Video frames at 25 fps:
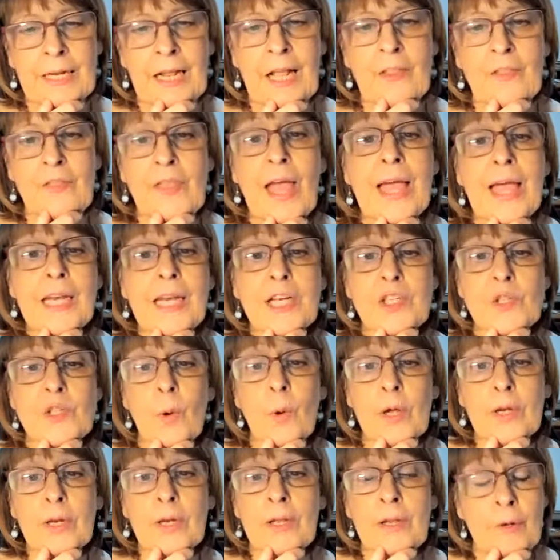And that is
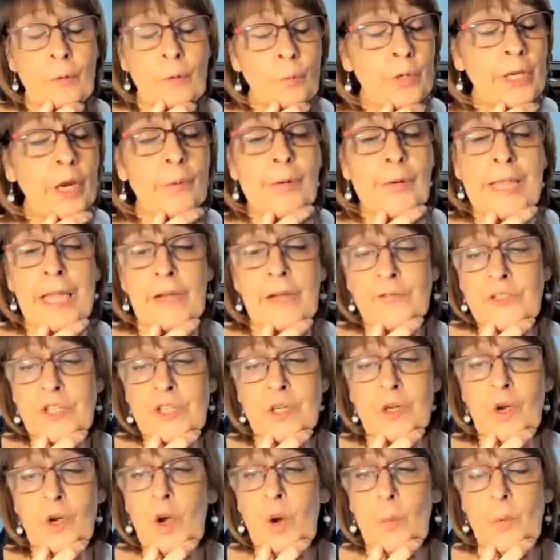one, we only have
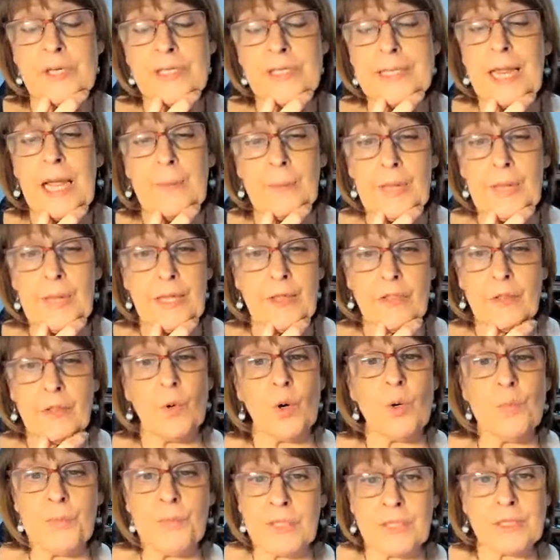to look at what's happening at the
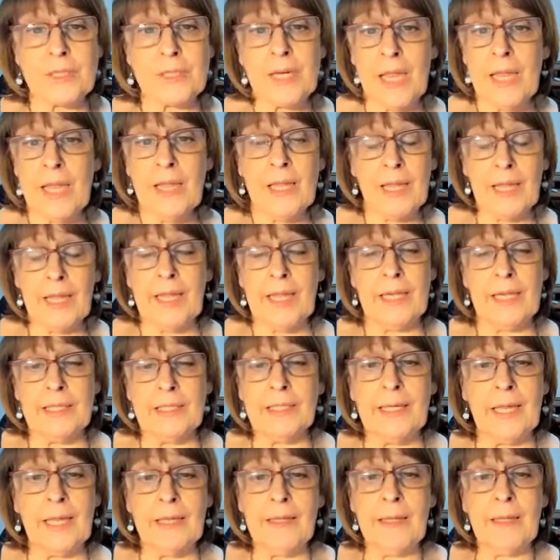moment
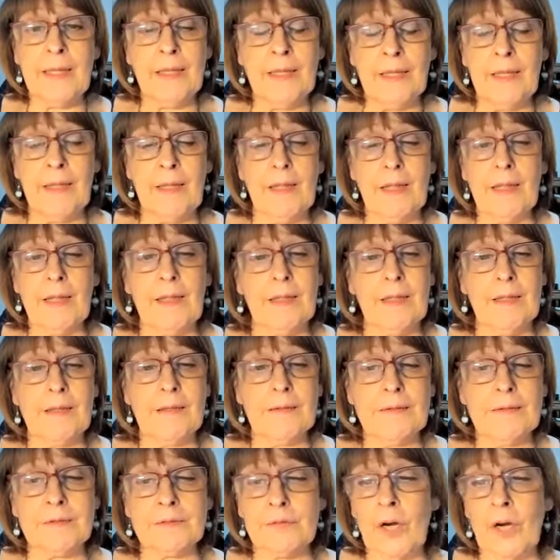in
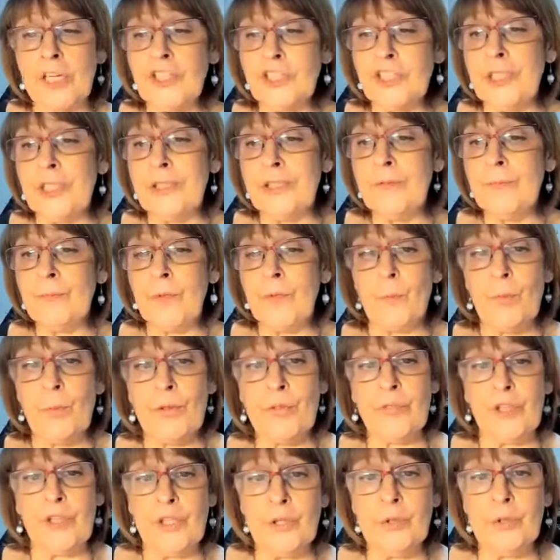uh, Russia
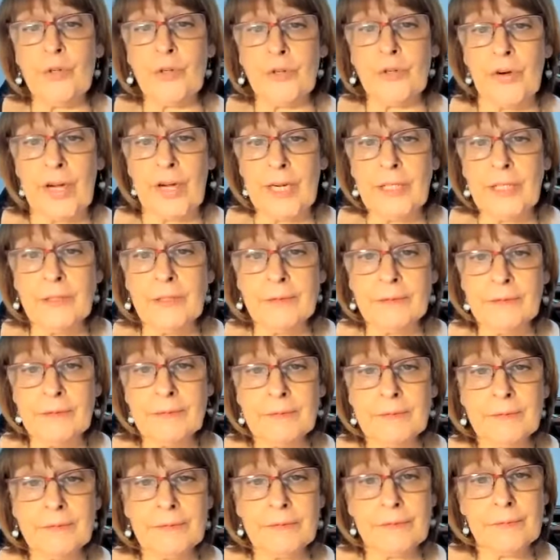with the Ukraine.
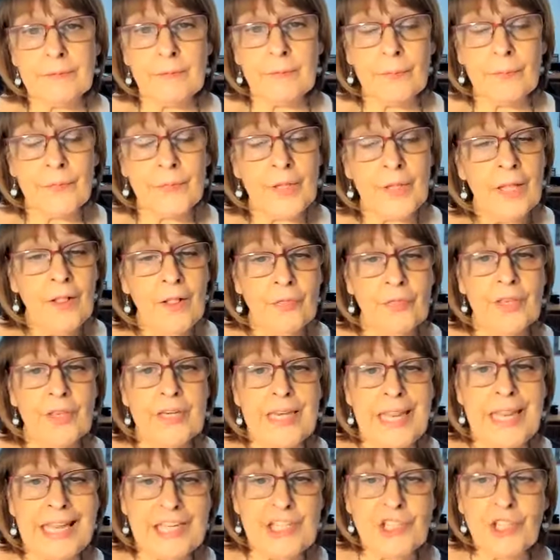The
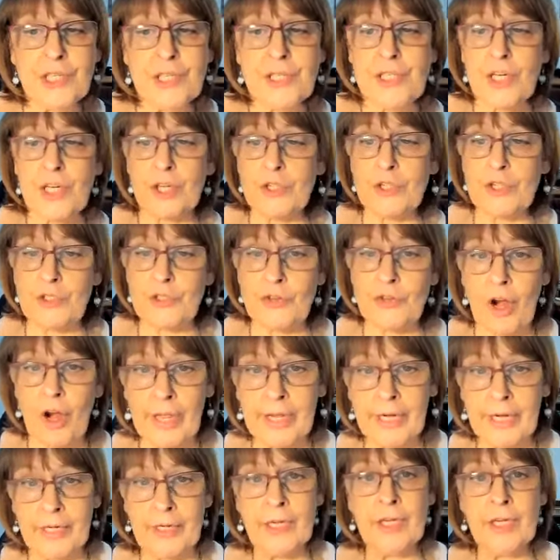nations are
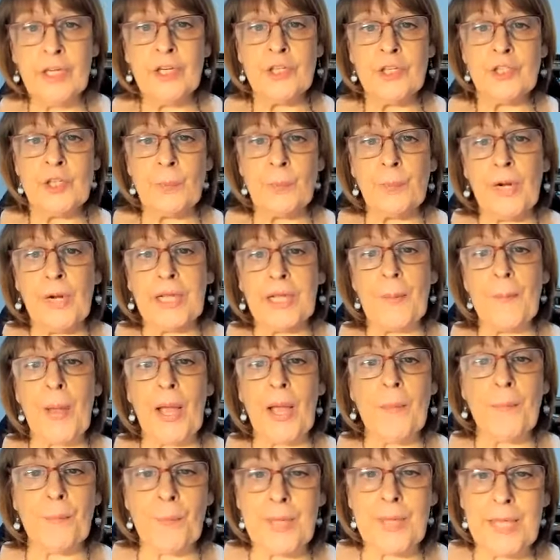trying to bring
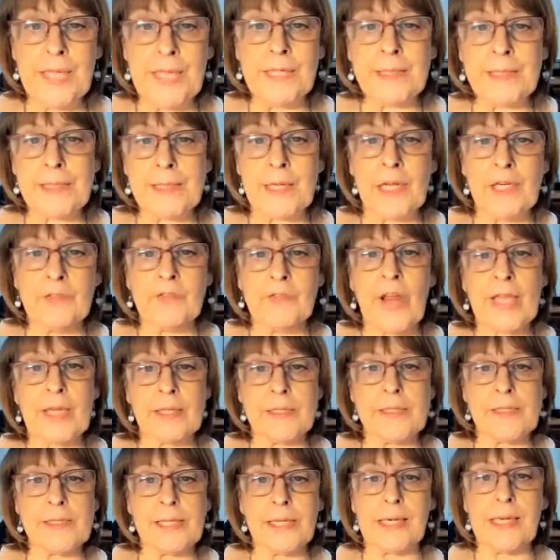about peace and
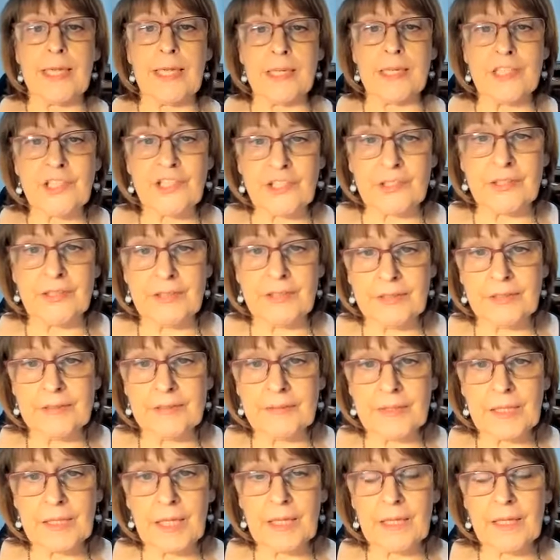reconciliation.
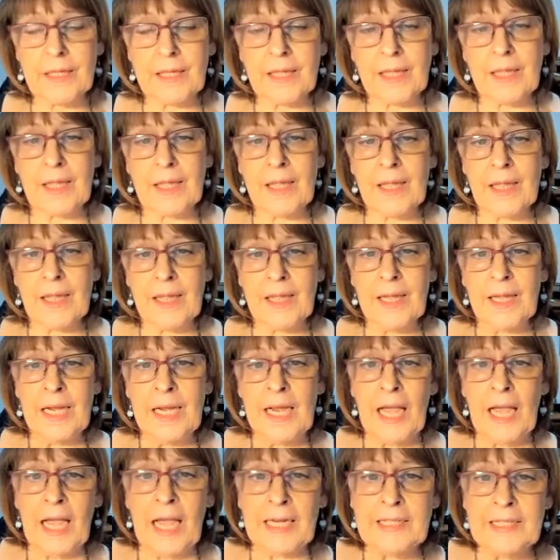
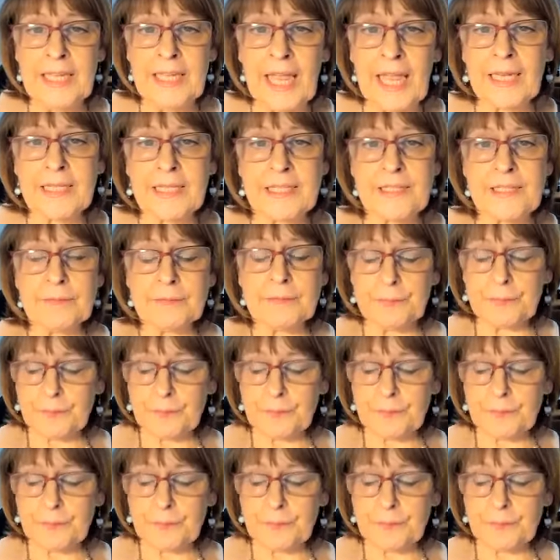And yet,